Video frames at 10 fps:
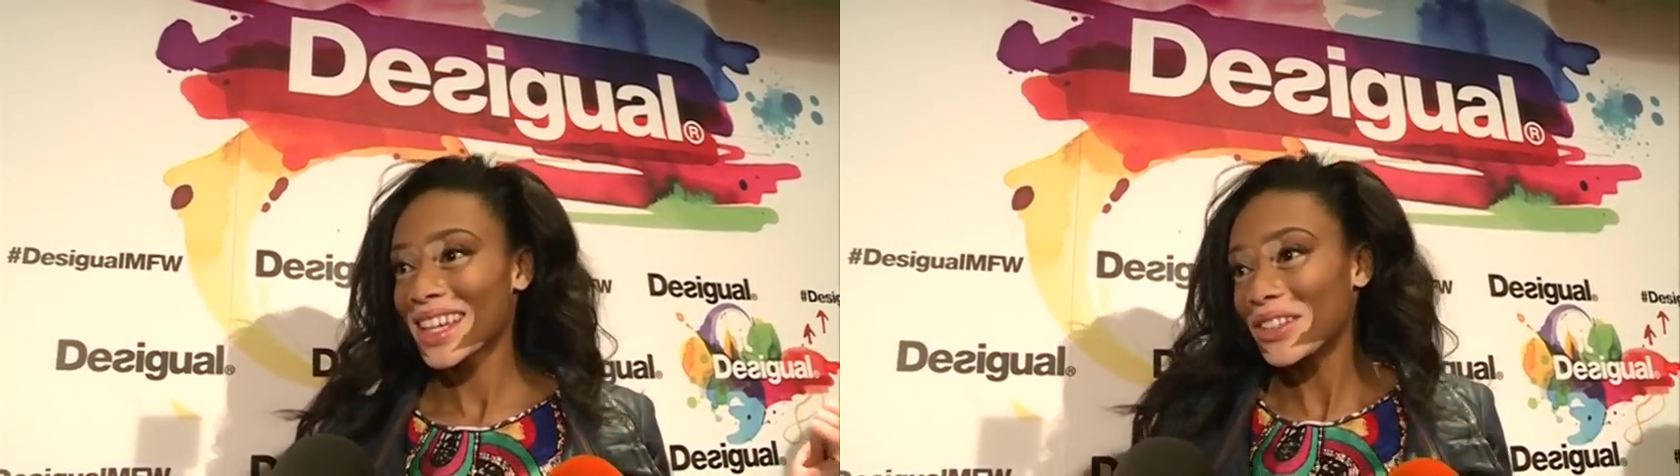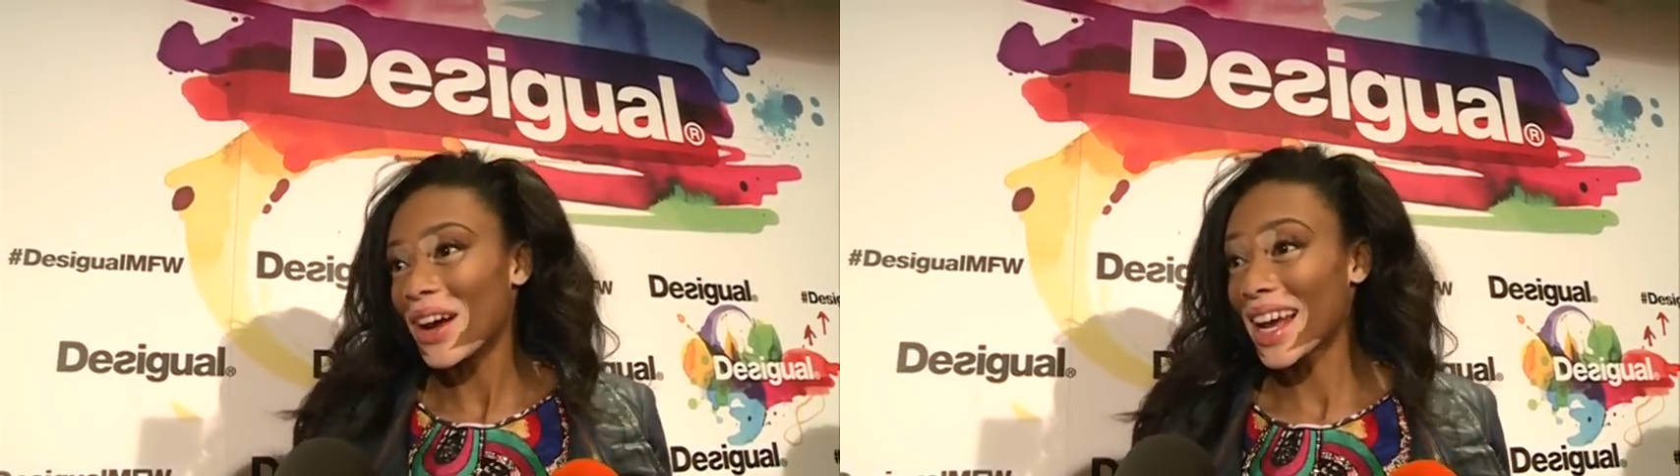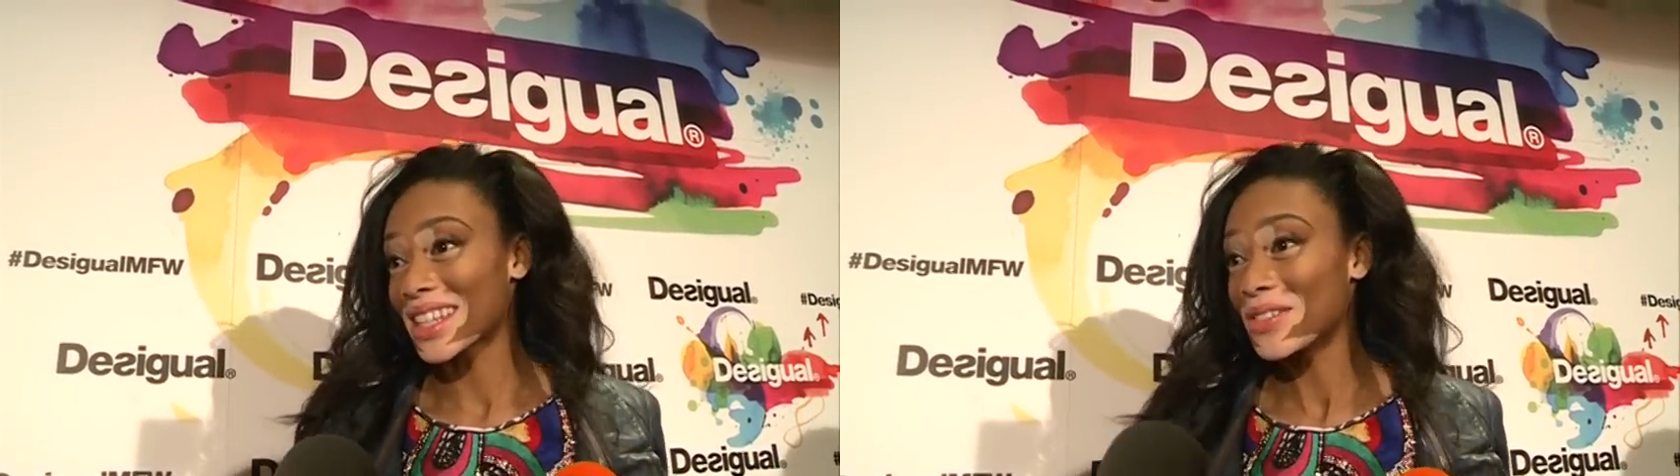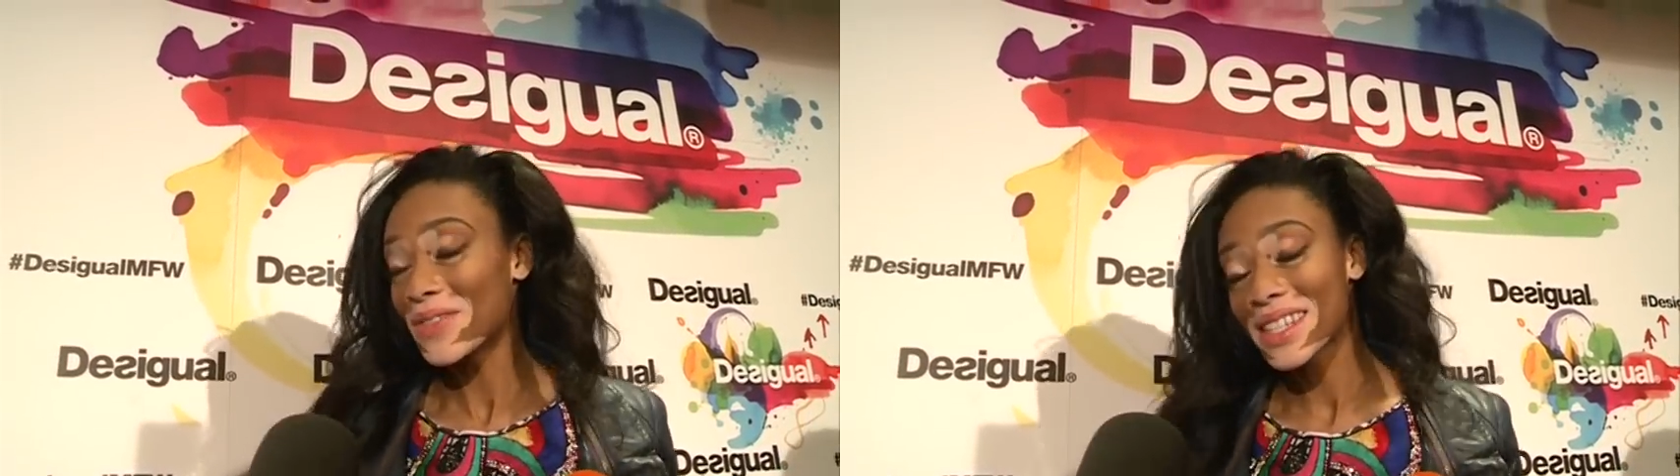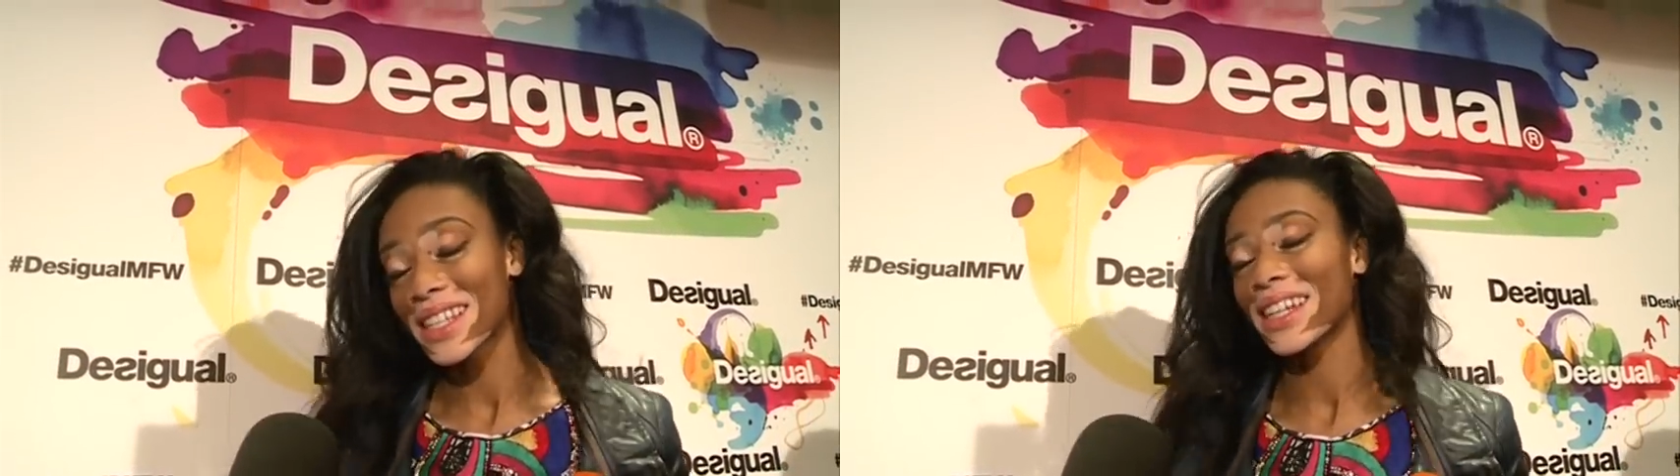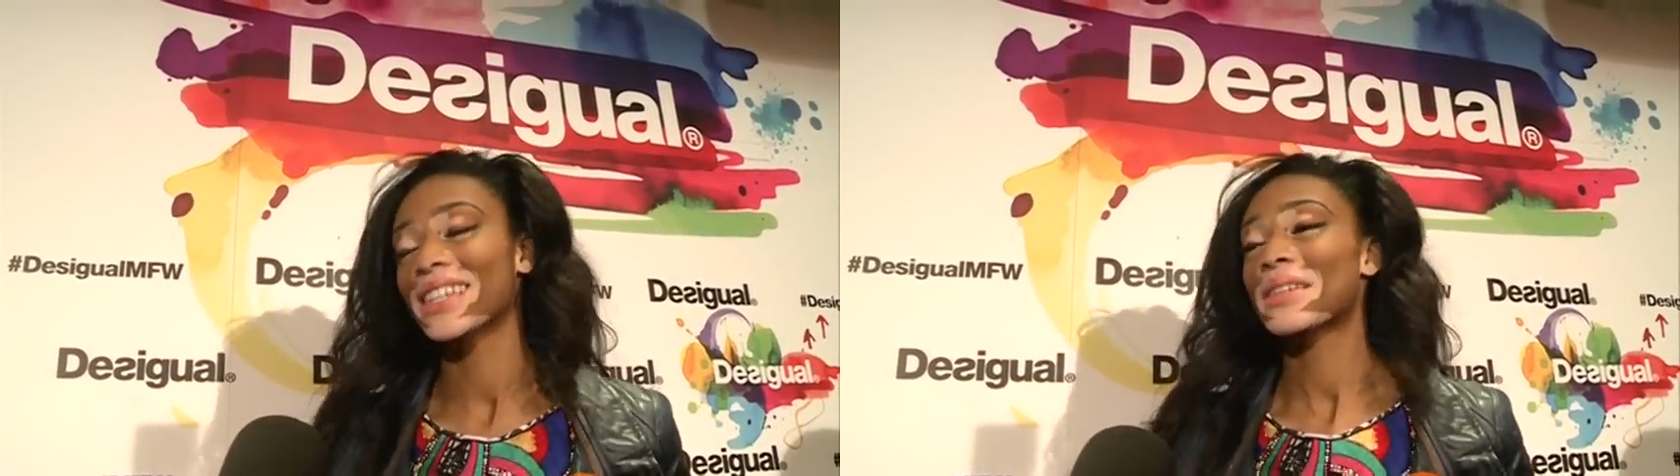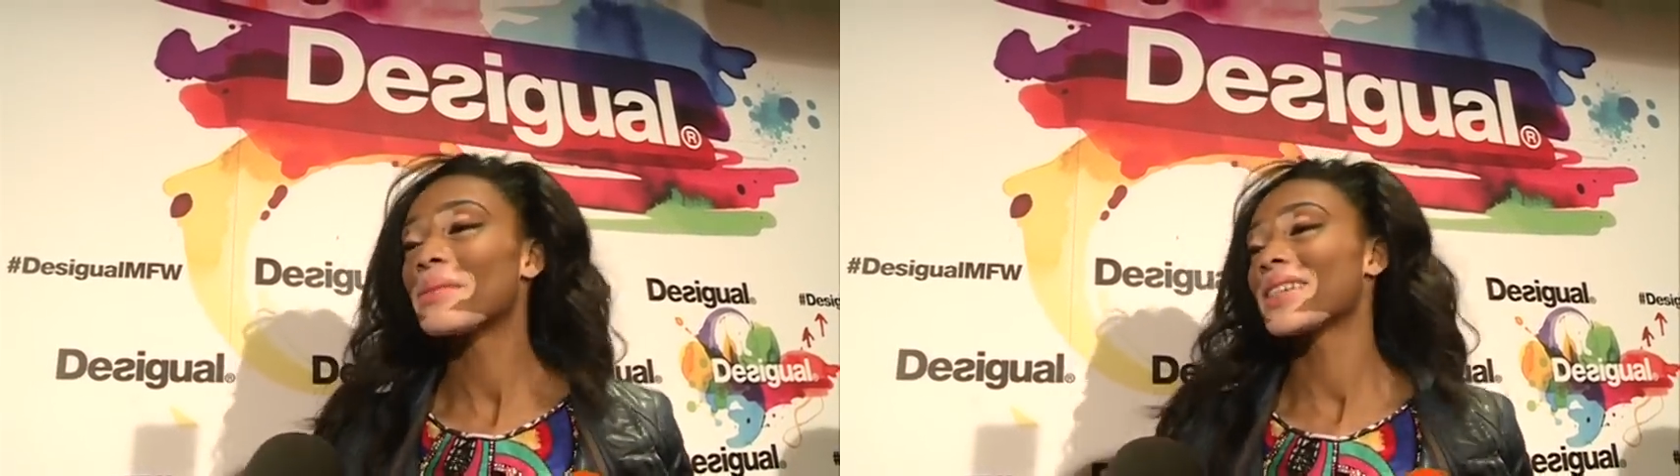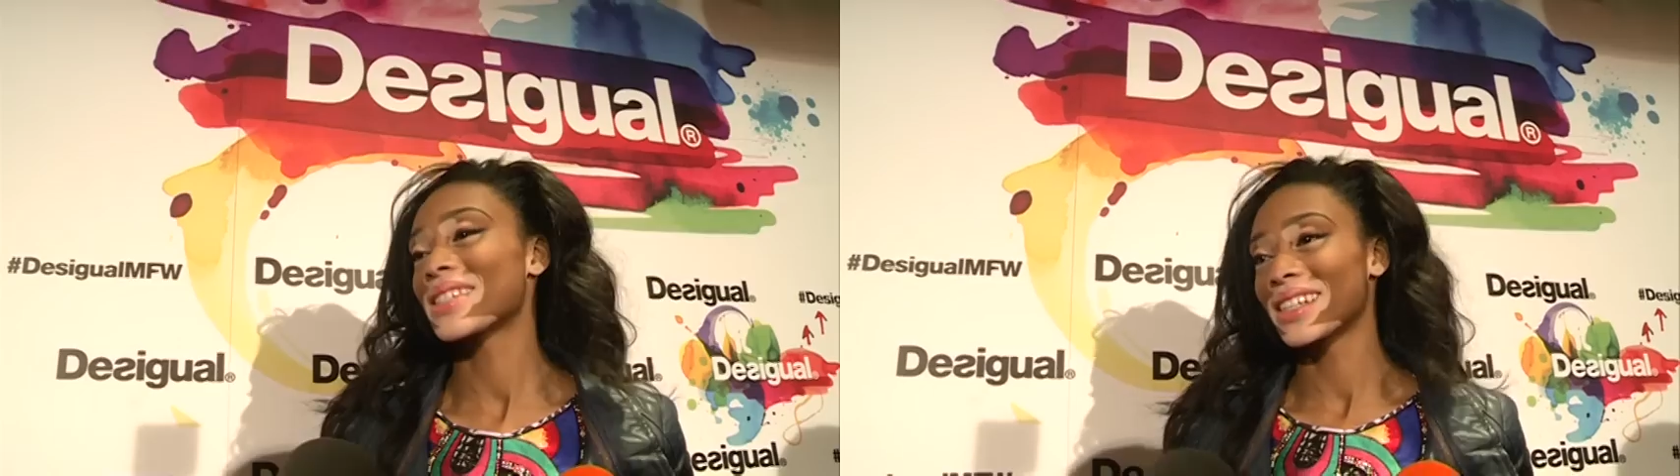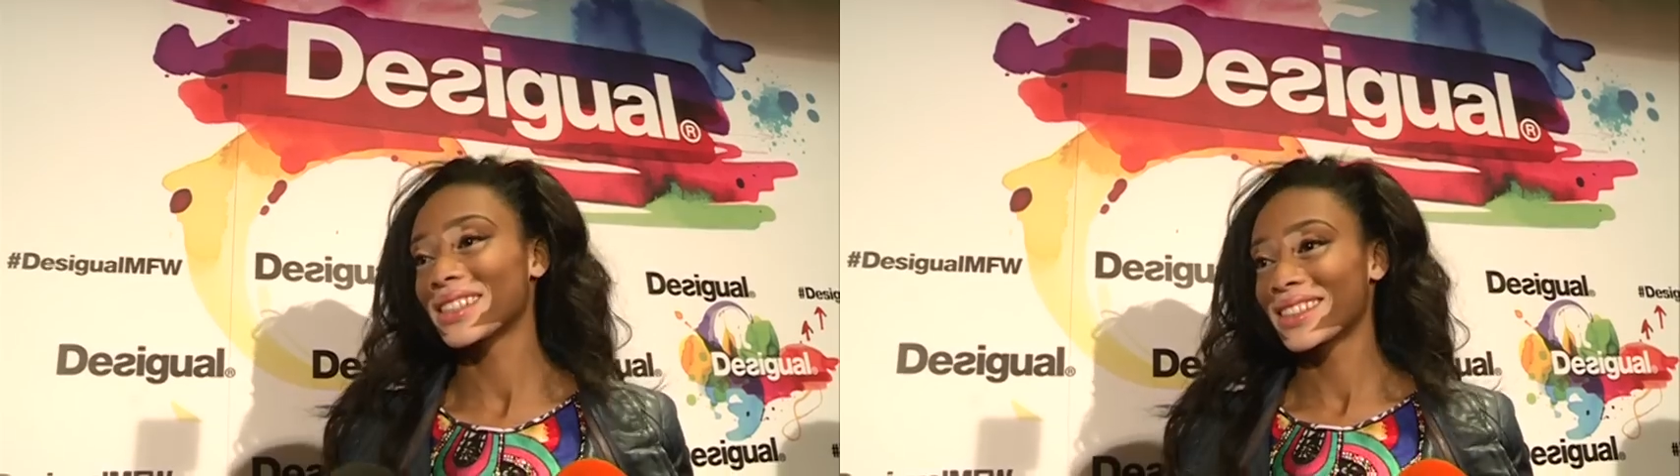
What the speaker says: you know, I get to visit. It's amazing.